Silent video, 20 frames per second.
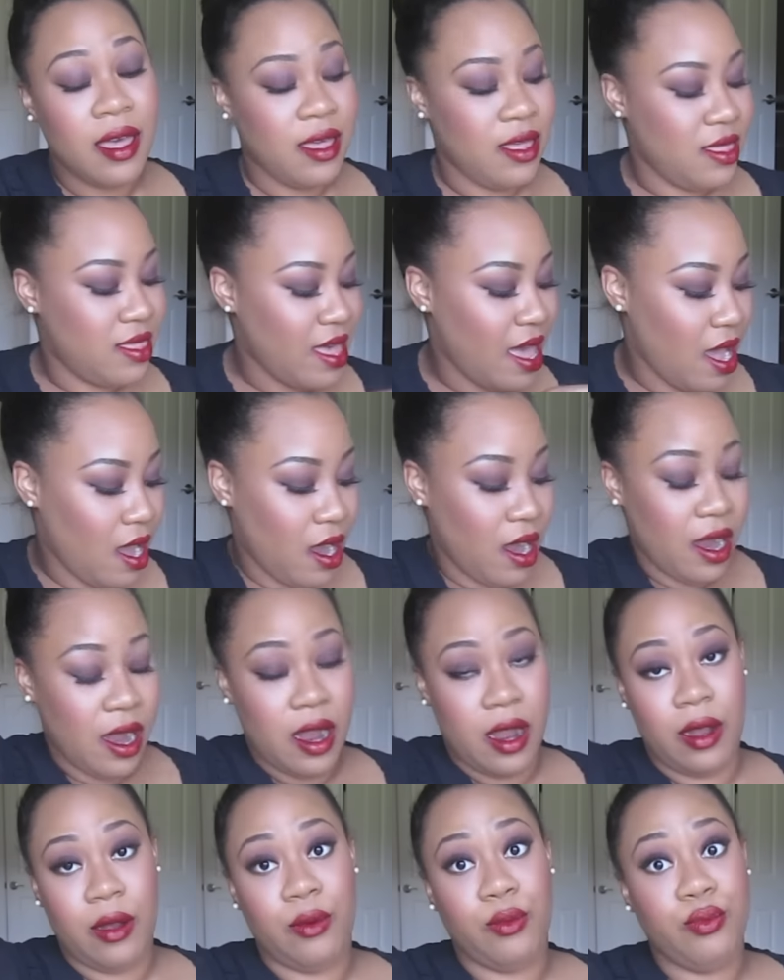that
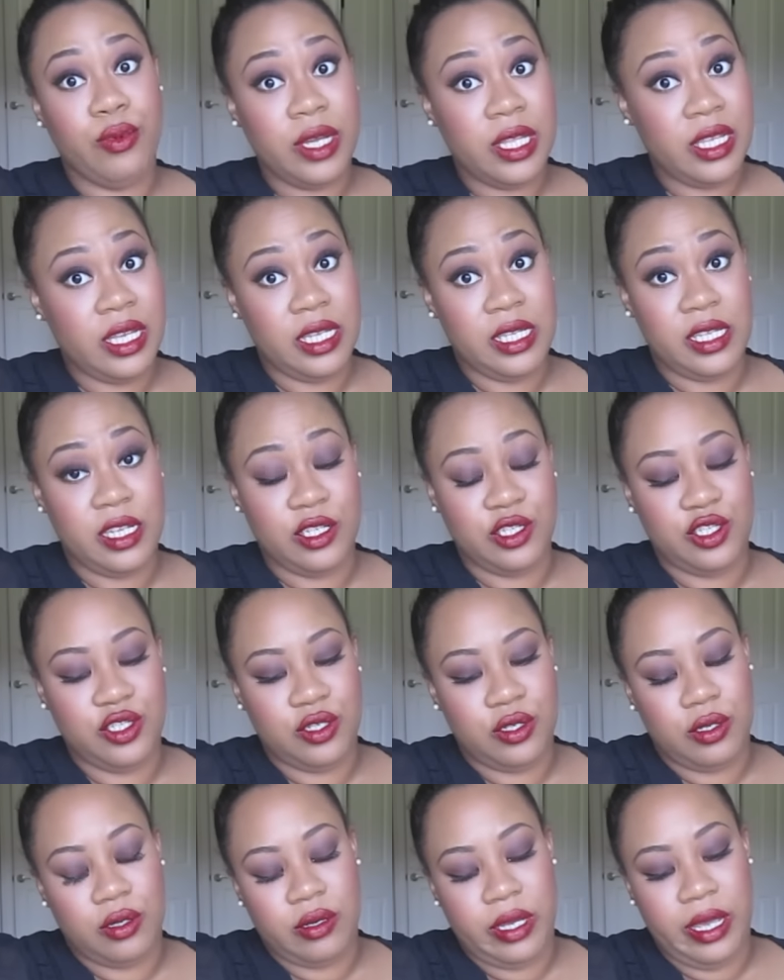are really
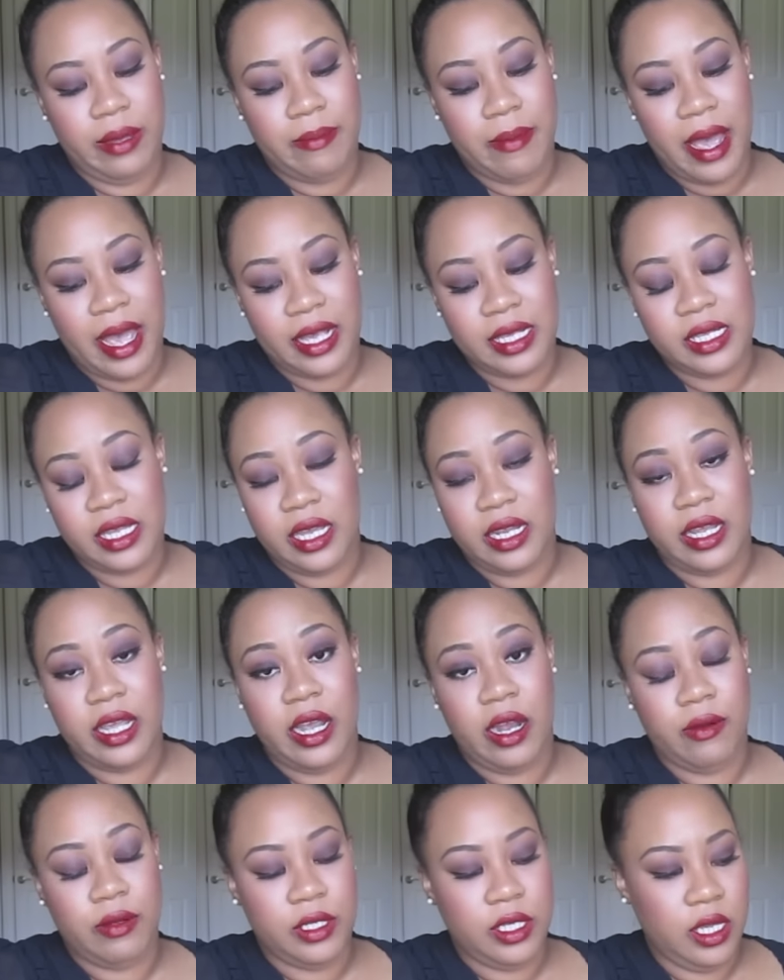essential in my
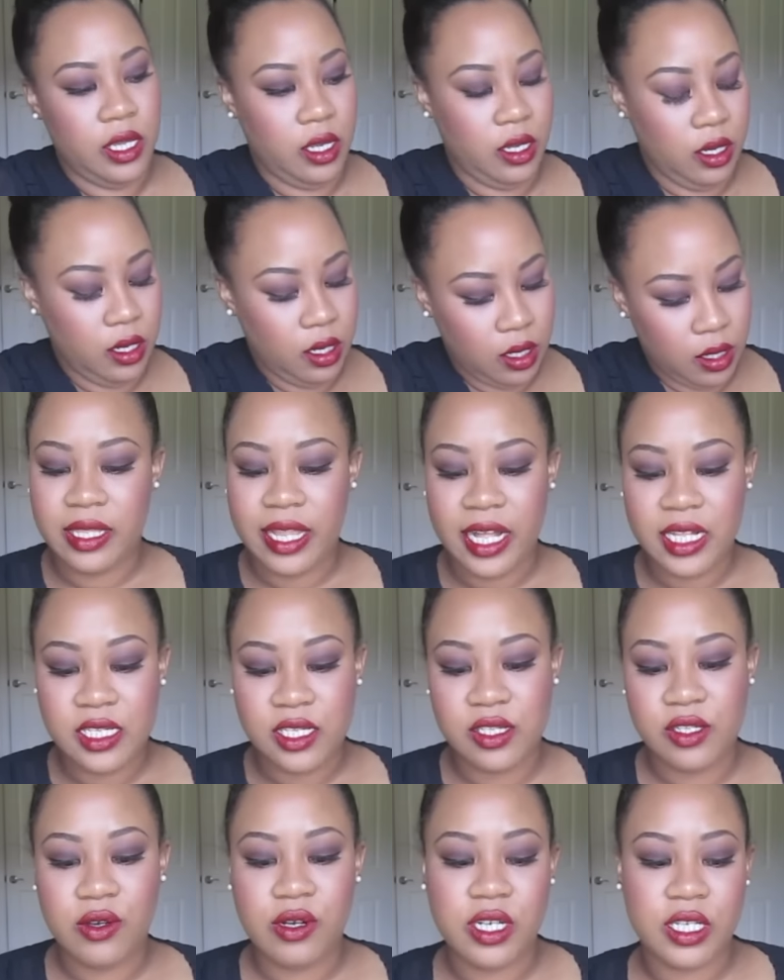skincare routine.
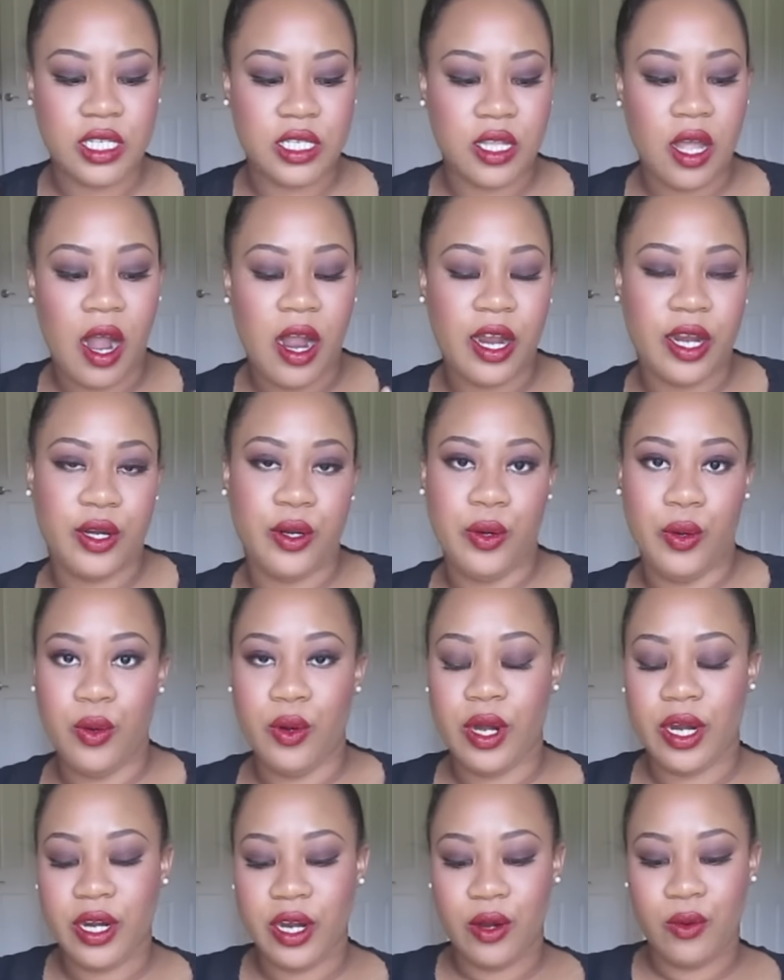Let's sort of start in
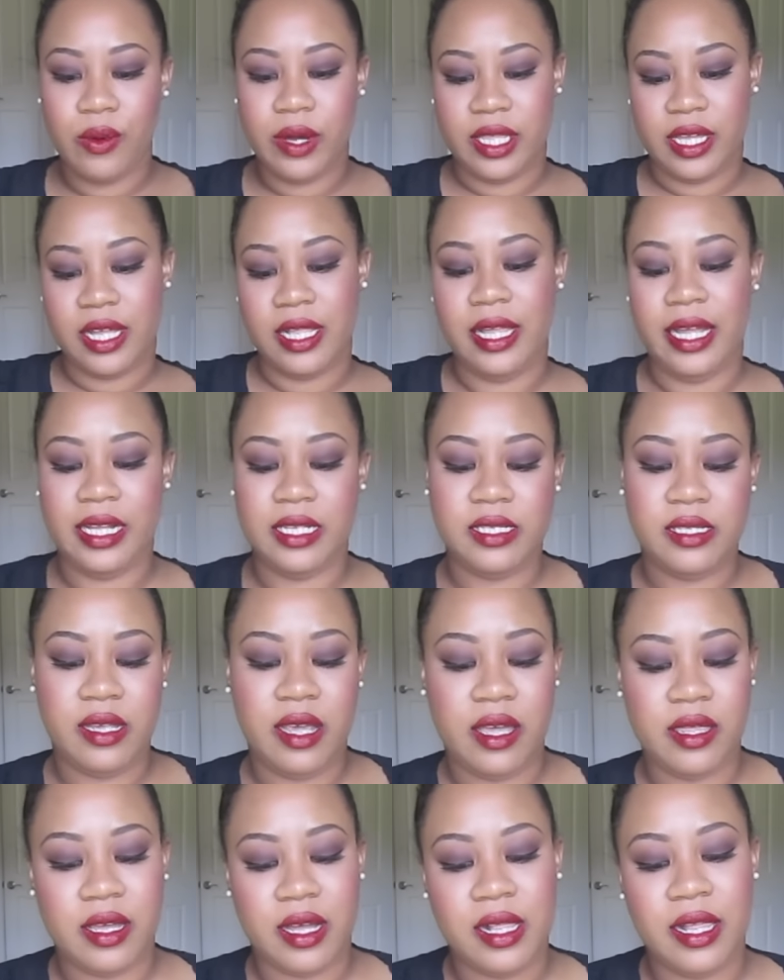order with
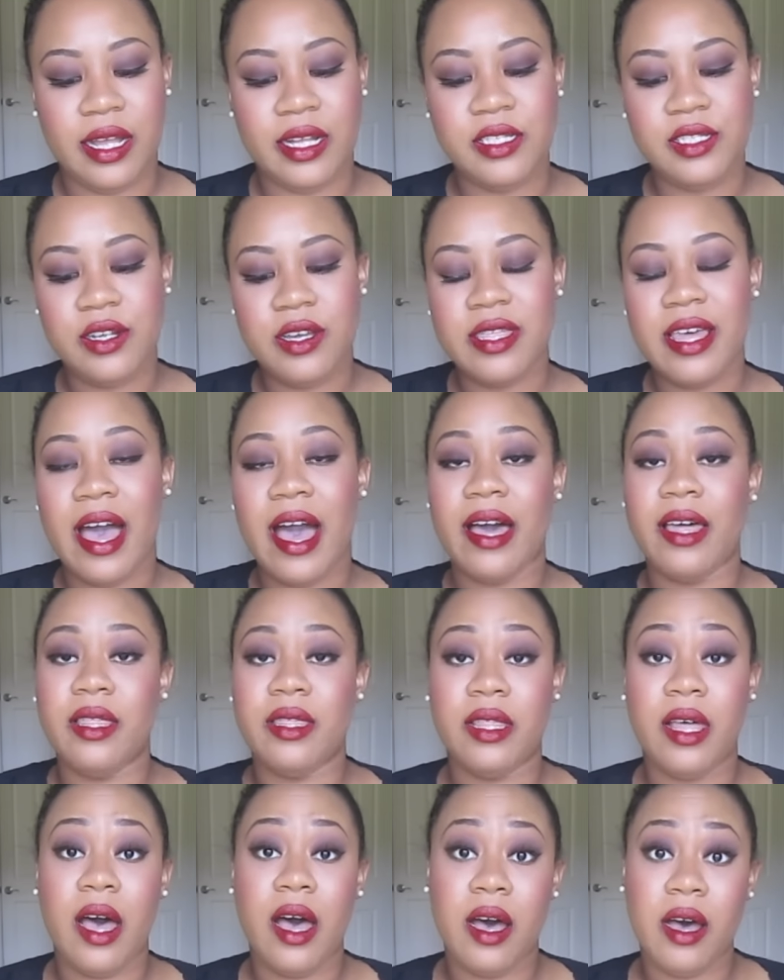cleansing. The cleanser that I
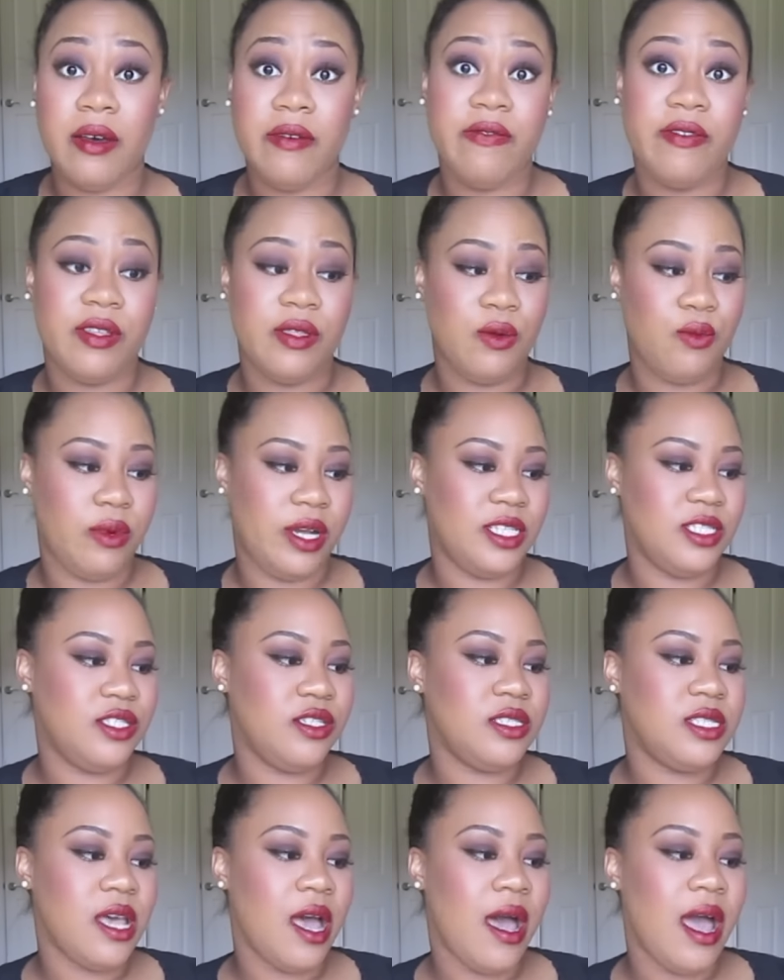love love for the
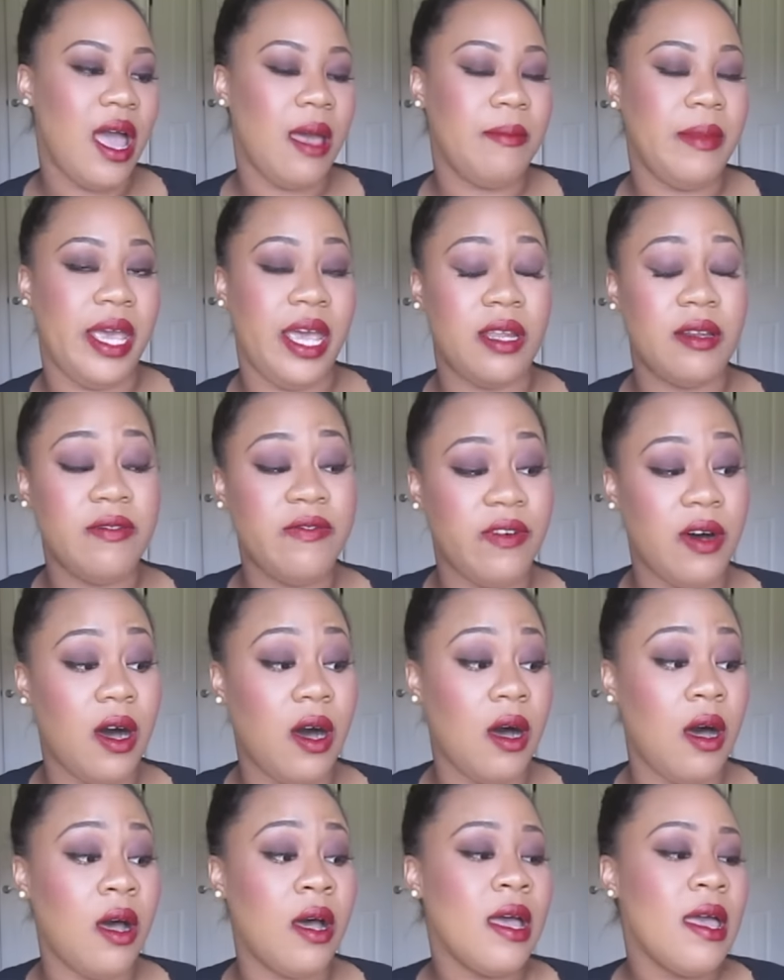winter time and
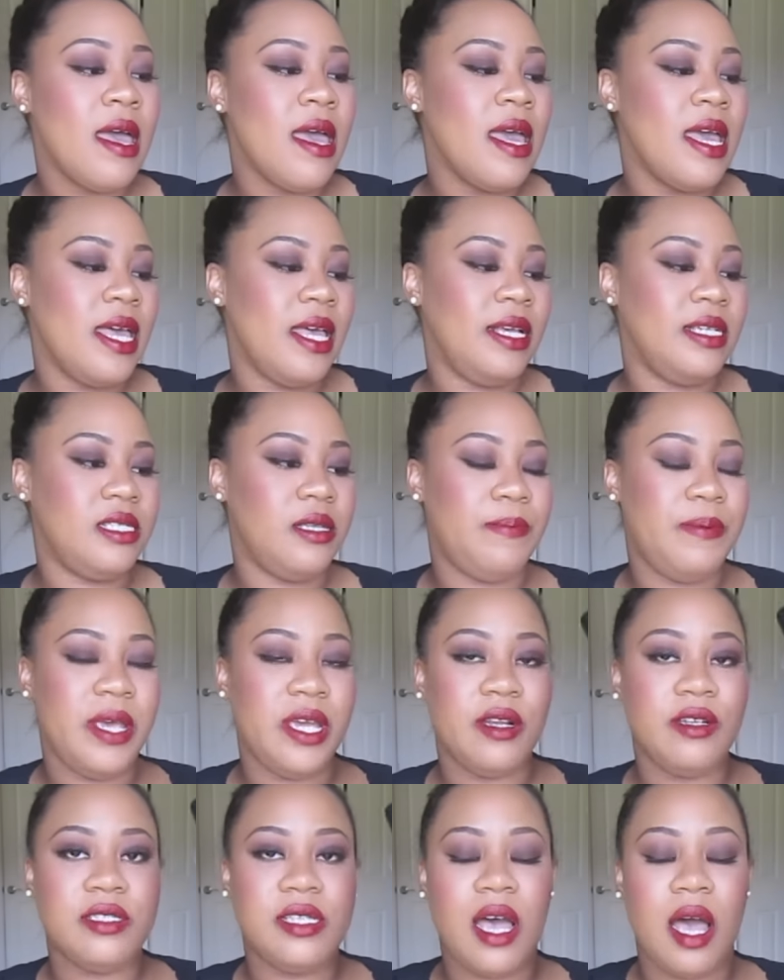fall is the
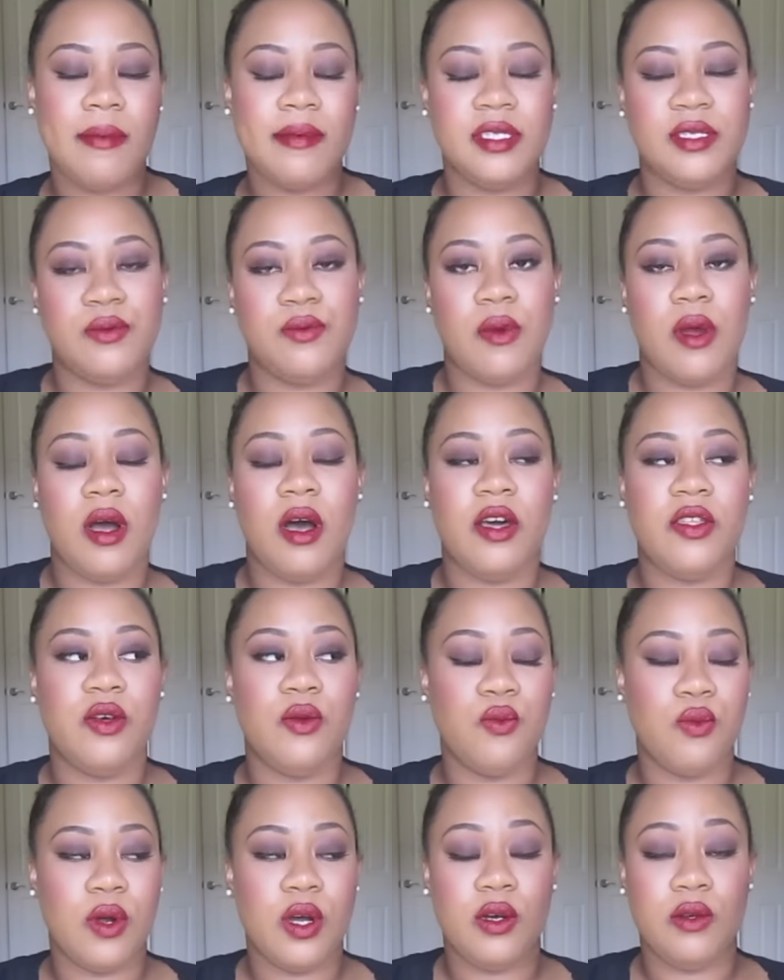Peter Thomas
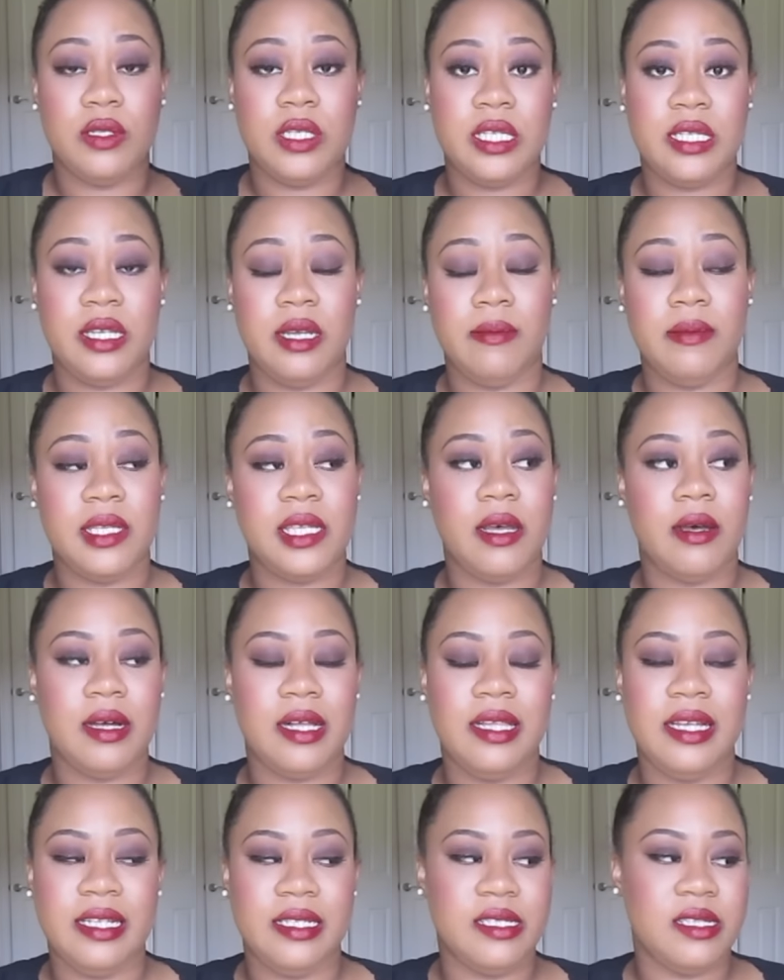Roth Rose Stem Cell
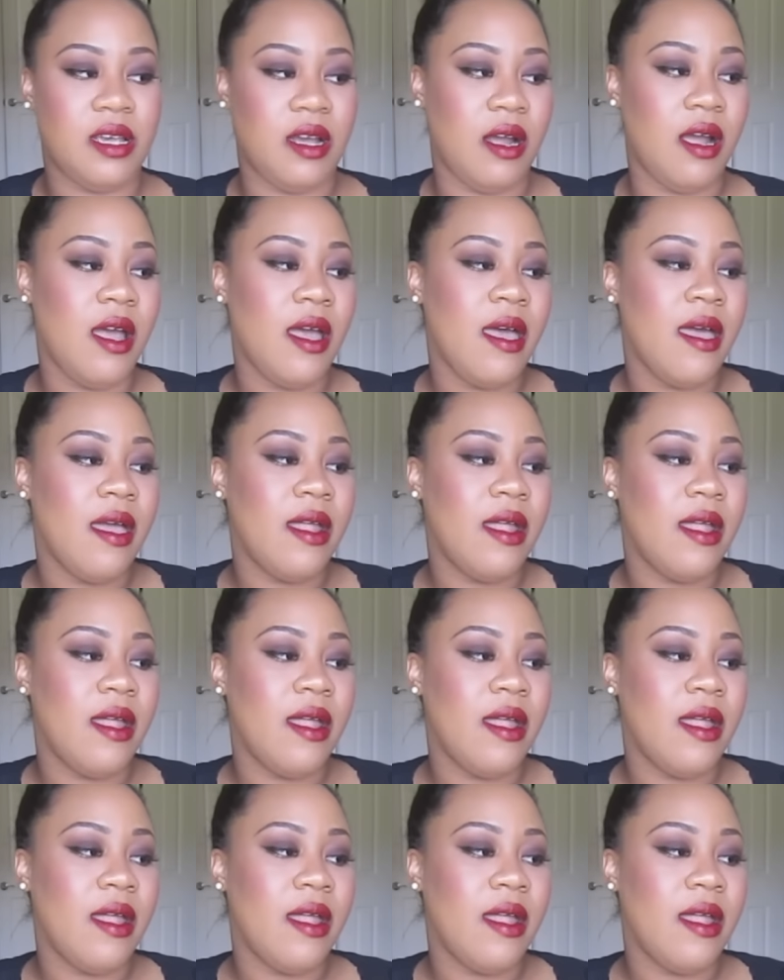Cleanser.